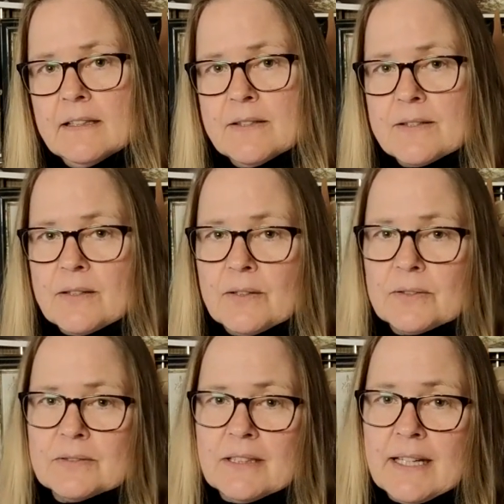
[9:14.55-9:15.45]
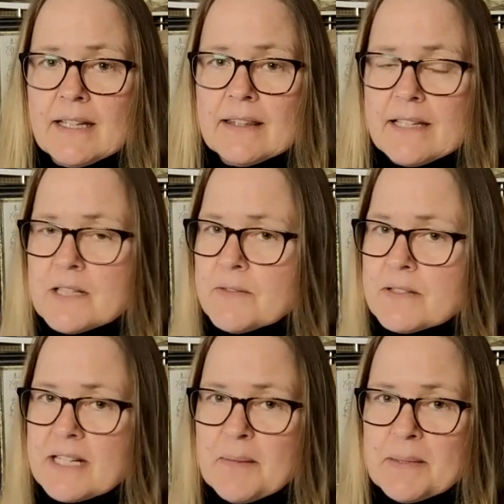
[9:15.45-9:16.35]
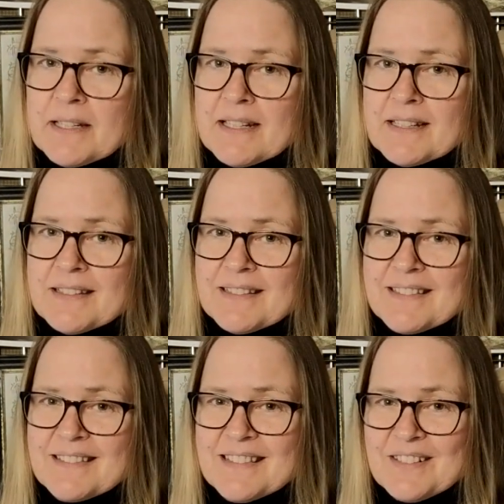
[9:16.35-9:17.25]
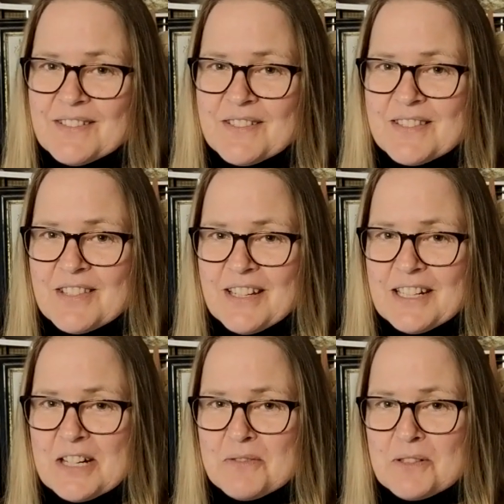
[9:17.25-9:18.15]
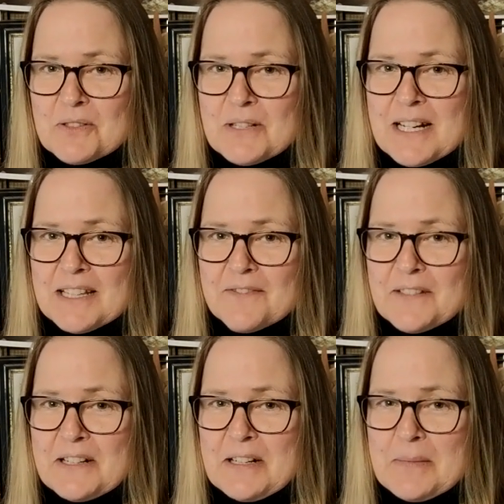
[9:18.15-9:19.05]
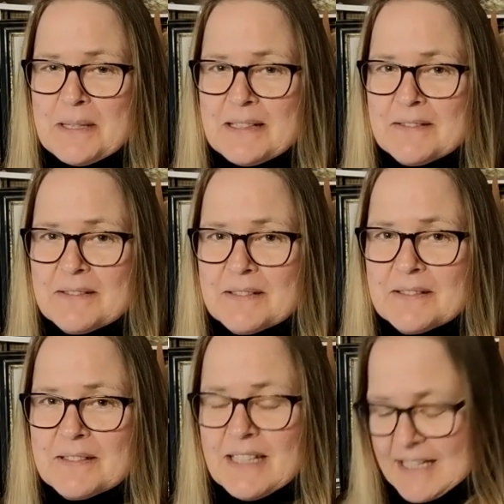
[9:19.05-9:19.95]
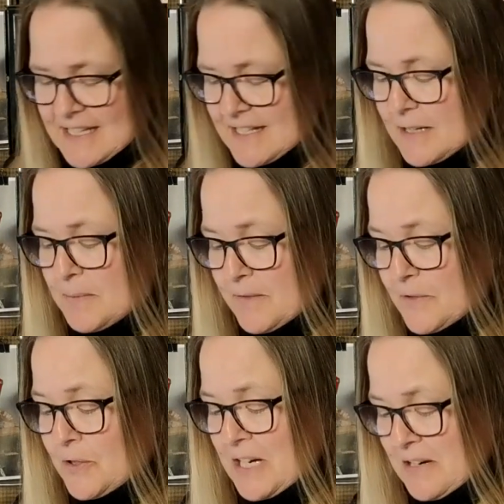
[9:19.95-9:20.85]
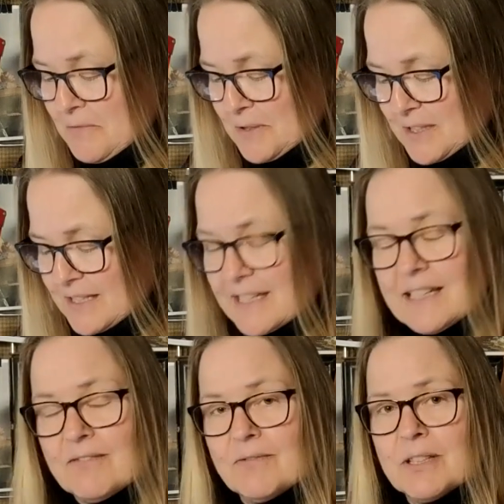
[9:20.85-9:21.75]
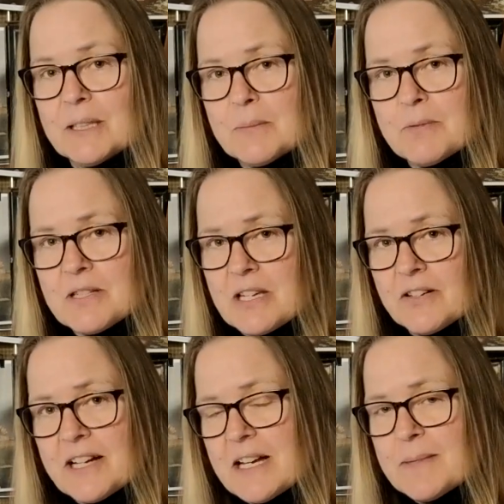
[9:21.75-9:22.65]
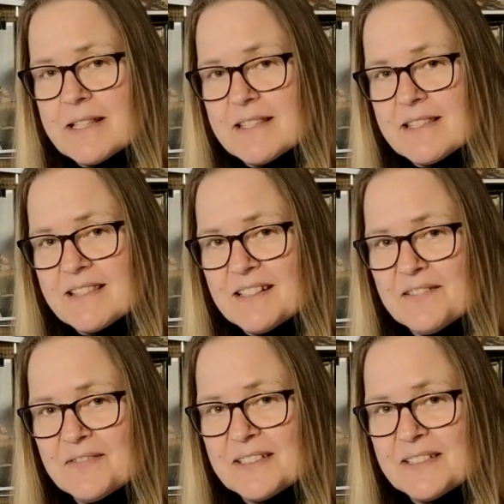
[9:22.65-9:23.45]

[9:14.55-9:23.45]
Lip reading: So again, thanks for stopping in and checking out what's going on at the farm. And like I said before, I really, really appreciate your comments and stuff.